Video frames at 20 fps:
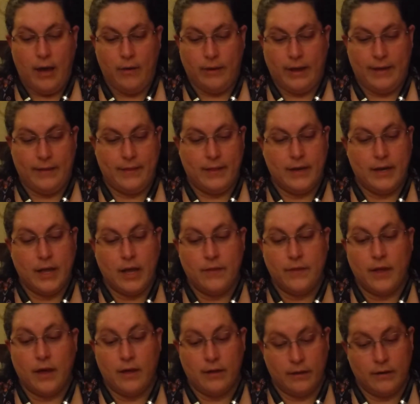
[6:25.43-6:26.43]
Okay, then
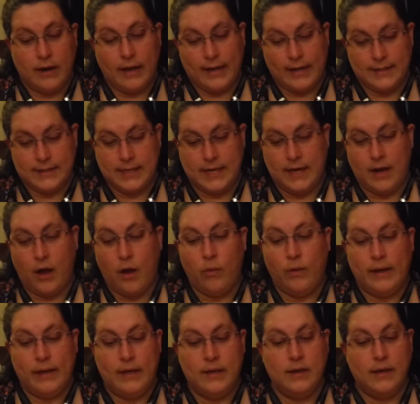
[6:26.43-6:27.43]
the, like I said,
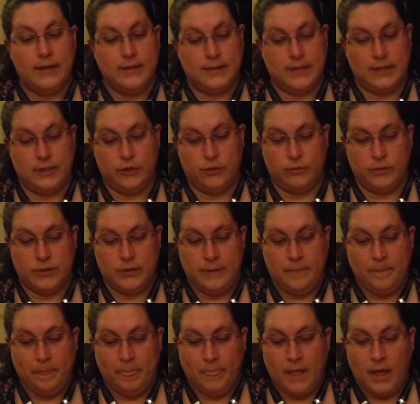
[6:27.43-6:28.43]
only essentials.
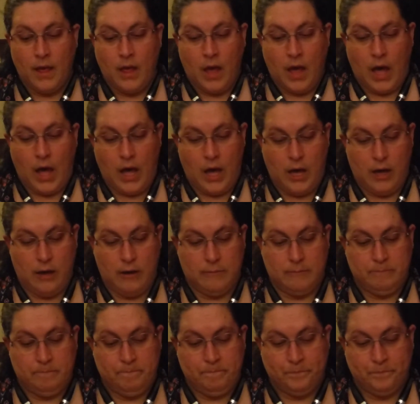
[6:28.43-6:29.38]
Um,